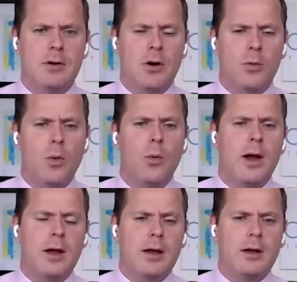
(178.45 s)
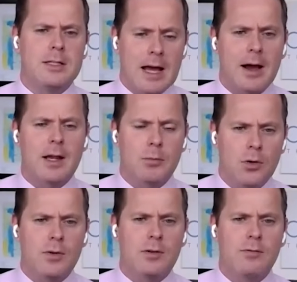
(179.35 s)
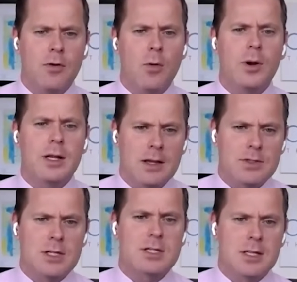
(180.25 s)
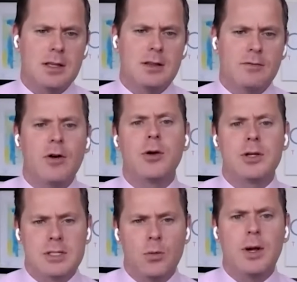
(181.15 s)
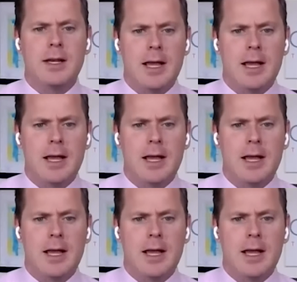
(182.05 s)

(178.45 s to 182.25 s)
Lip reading: on what we're targeting moving forward, and gives us the focus that we